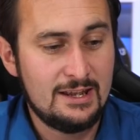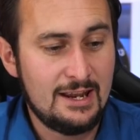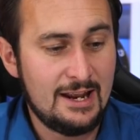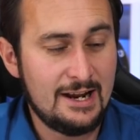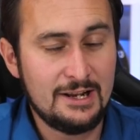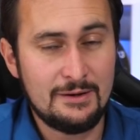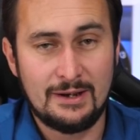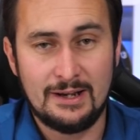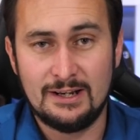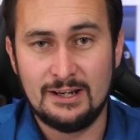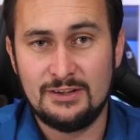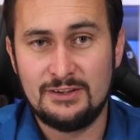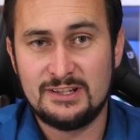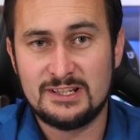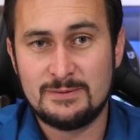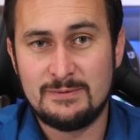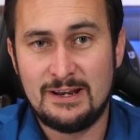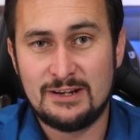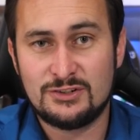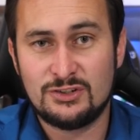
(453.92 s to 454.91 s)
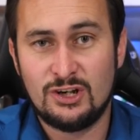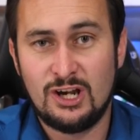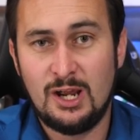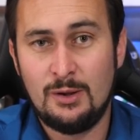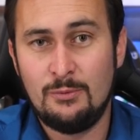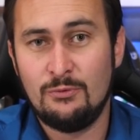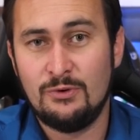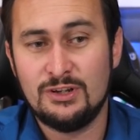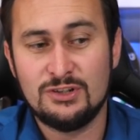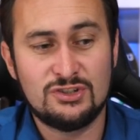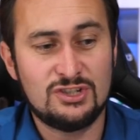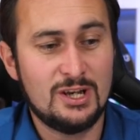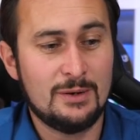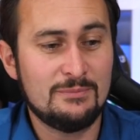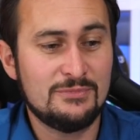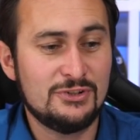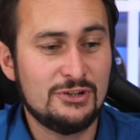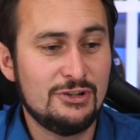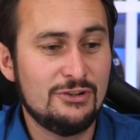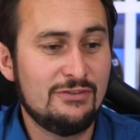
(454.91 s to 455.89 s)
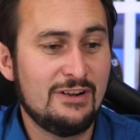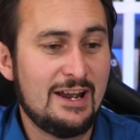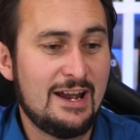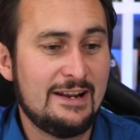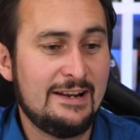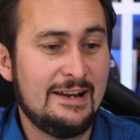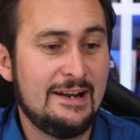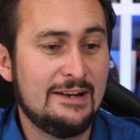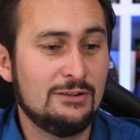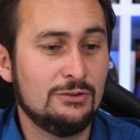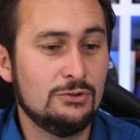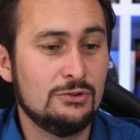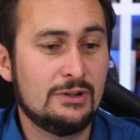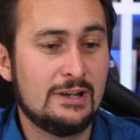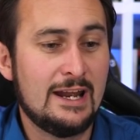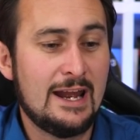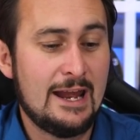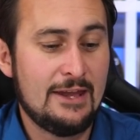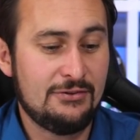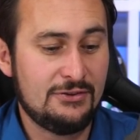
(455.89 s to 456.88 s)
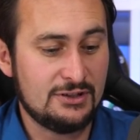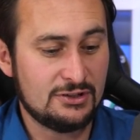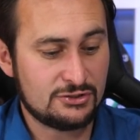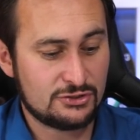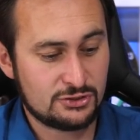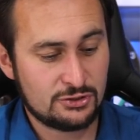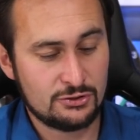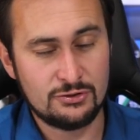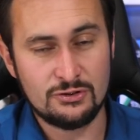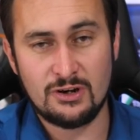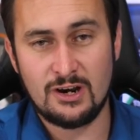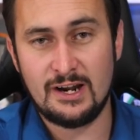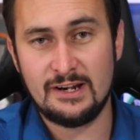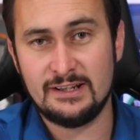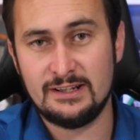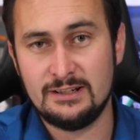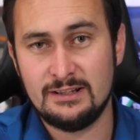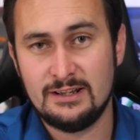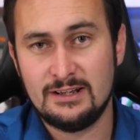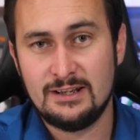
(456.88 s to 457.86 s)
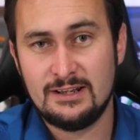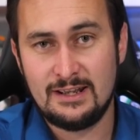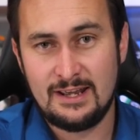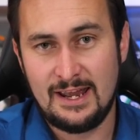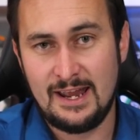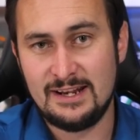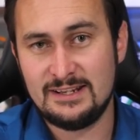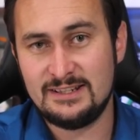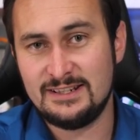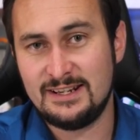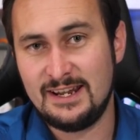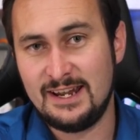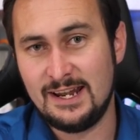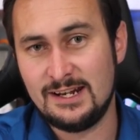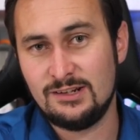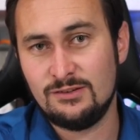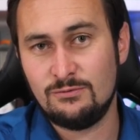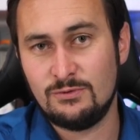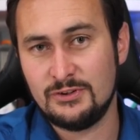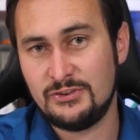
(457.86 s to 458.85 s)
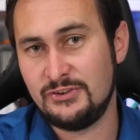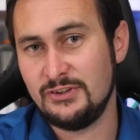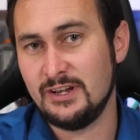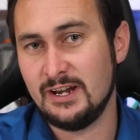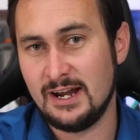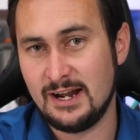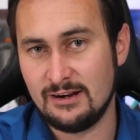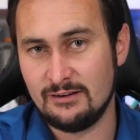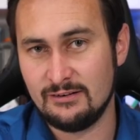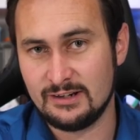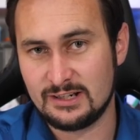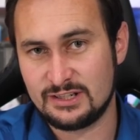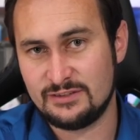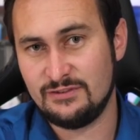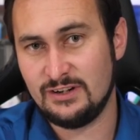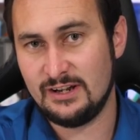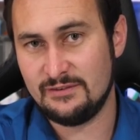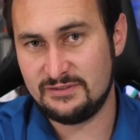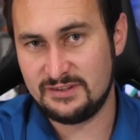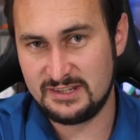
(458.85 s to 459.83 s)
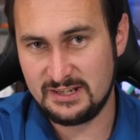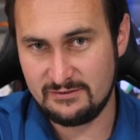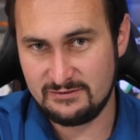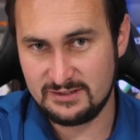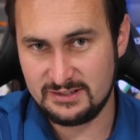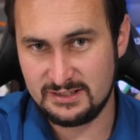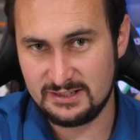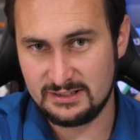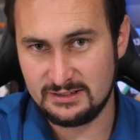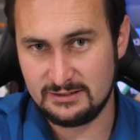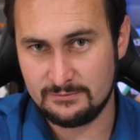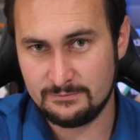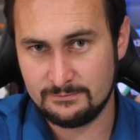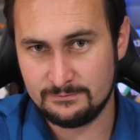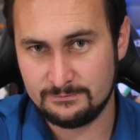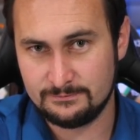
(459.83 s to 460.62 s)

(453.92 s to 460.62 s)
Anyway, I think it's about time we jumped over and had a look at the 290 head to head with the RX 570.